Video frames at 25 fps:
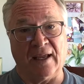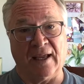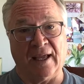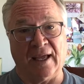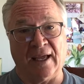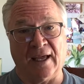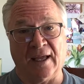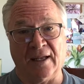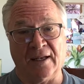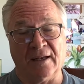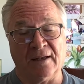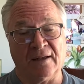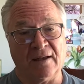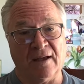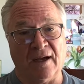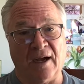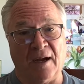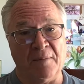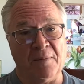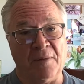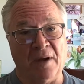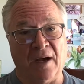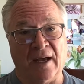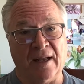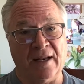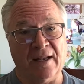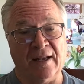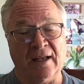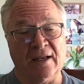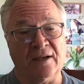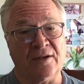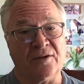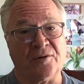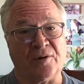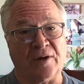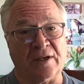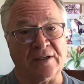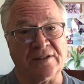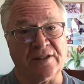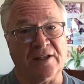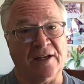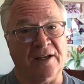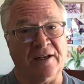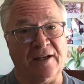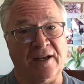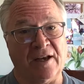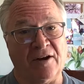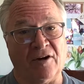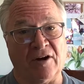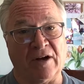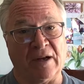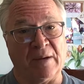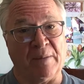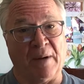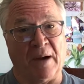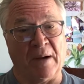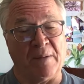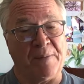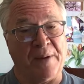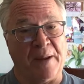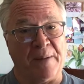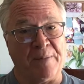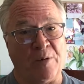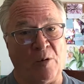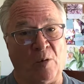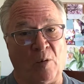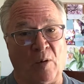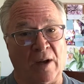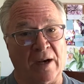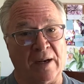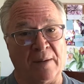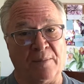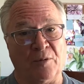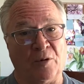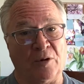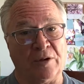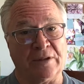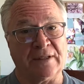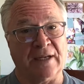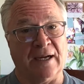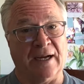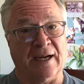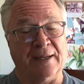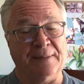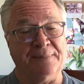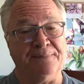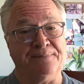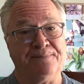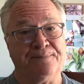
And I'm not interested in hearing about people wanting more time.